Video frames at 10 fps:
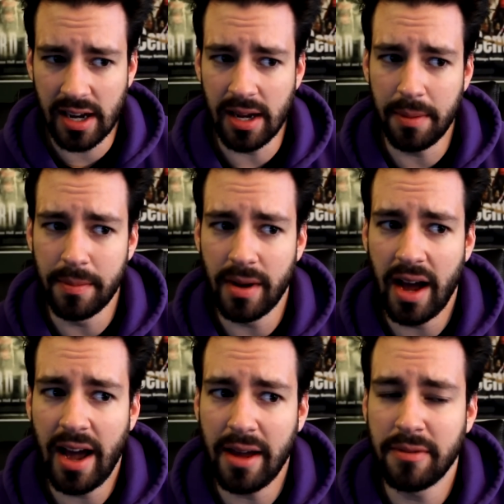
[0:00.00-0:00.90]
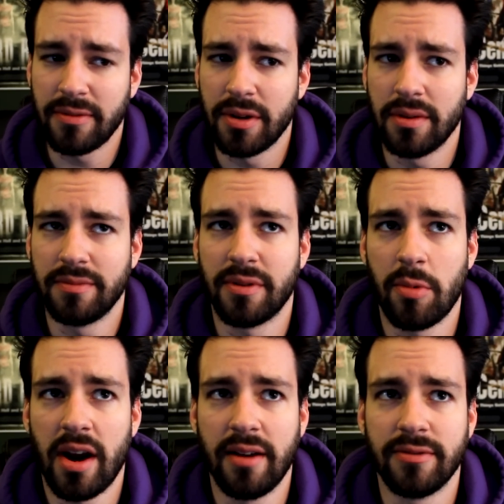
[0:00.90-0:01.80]
Um, I've, from
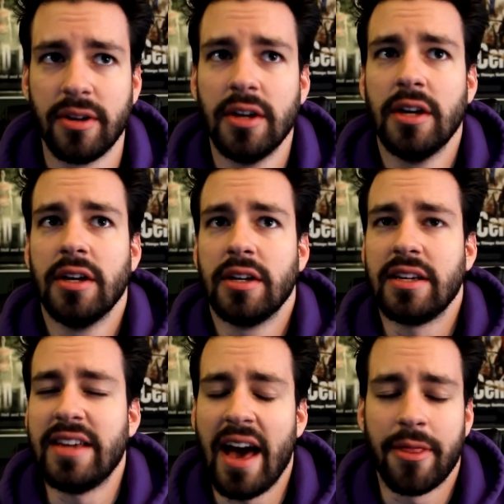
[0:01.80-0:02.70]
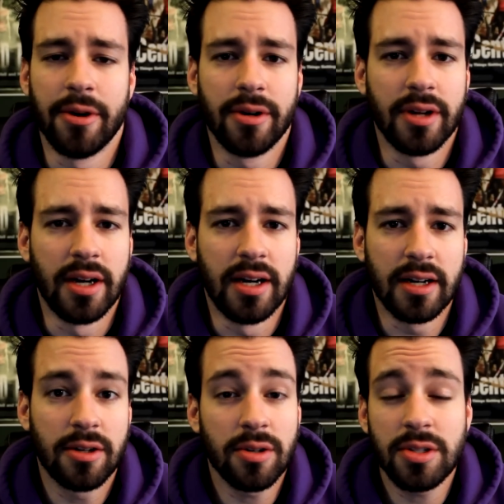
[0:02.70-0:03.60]
what I've gathered,
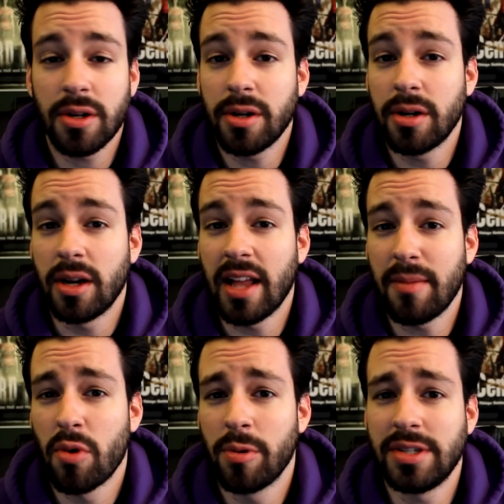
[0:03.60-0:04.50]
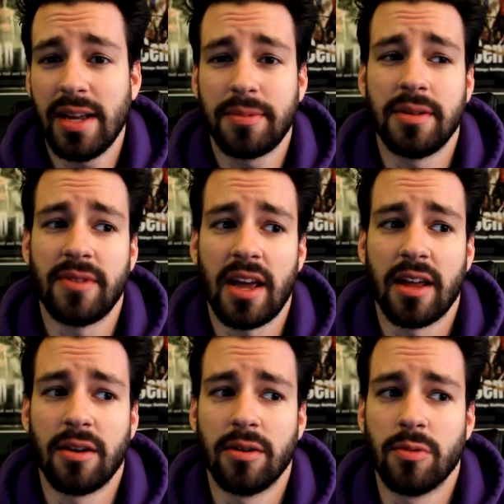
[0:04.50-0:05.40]
uh, girls are a lot more receptive
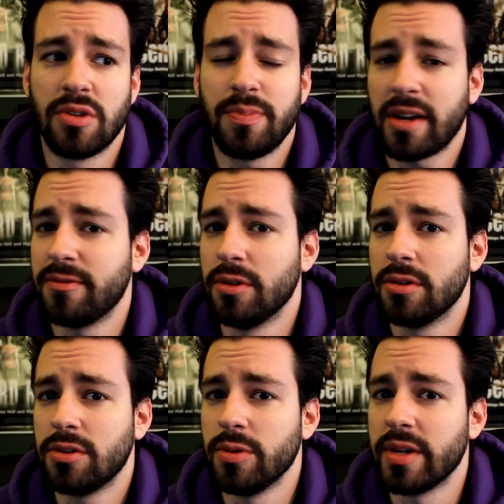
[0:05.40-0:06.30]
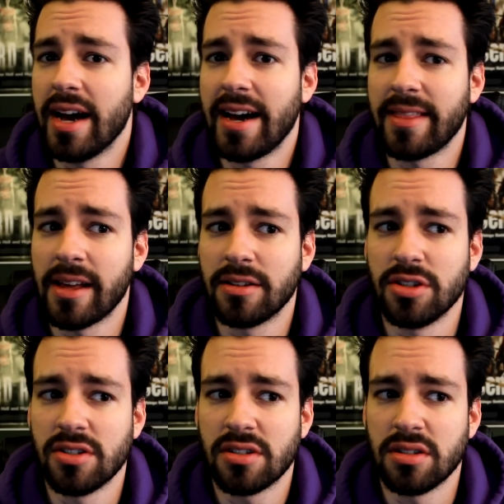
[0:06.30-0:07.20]
and respectful to a guy that
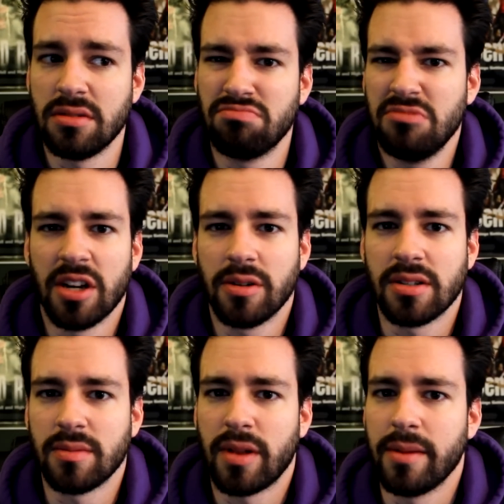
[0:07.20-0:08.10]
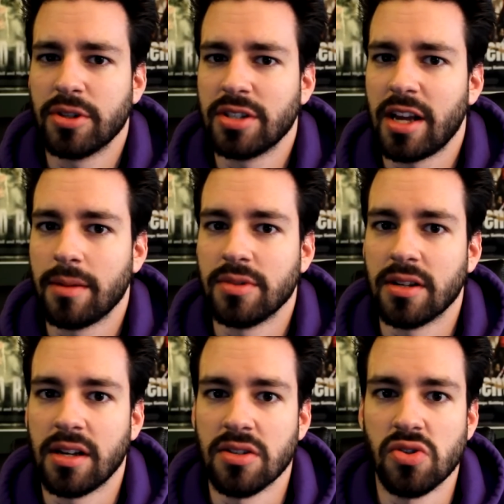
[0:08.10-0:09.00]
just, you know, doesn't play a bunch of games
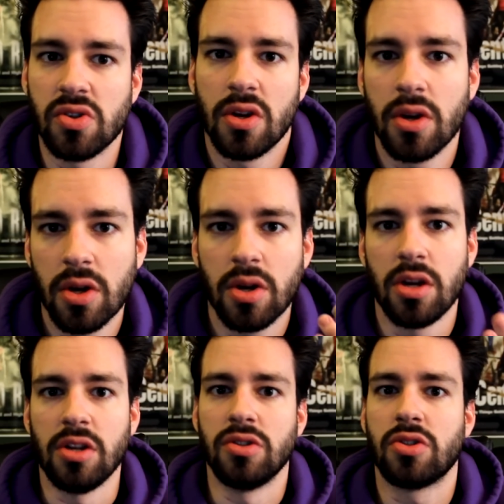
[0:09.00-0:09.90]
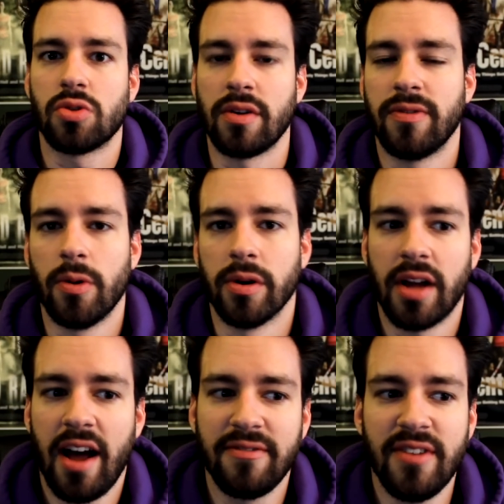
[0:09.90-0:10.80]
and is, is straightforward.
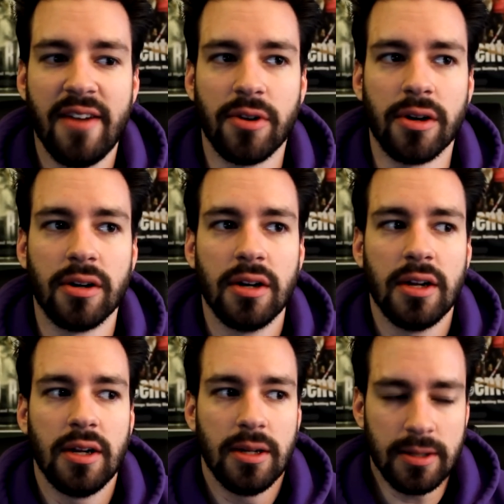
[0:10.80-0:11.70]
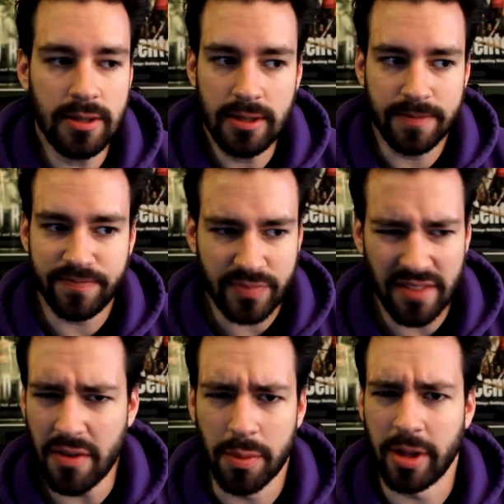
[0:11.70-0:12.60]
I've never,
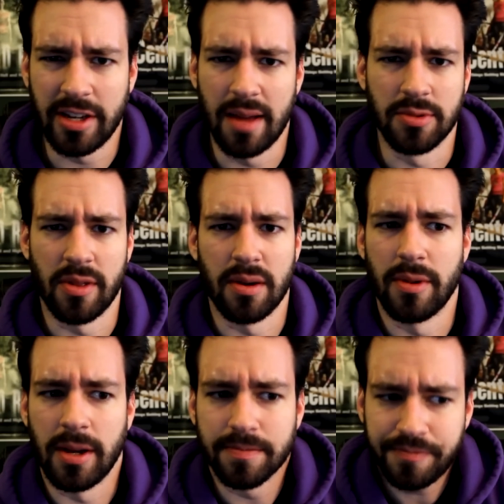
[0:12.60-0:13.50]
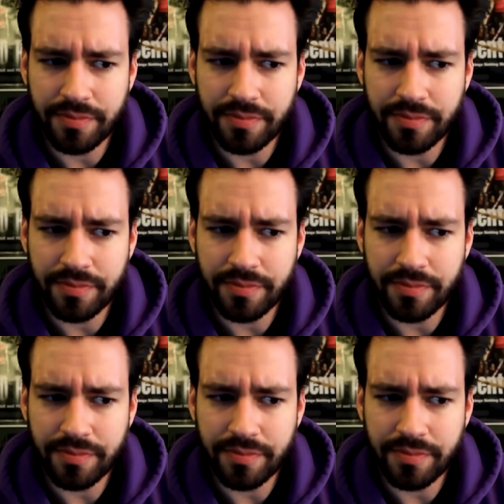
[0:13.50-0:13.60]
I've never played games with anybody.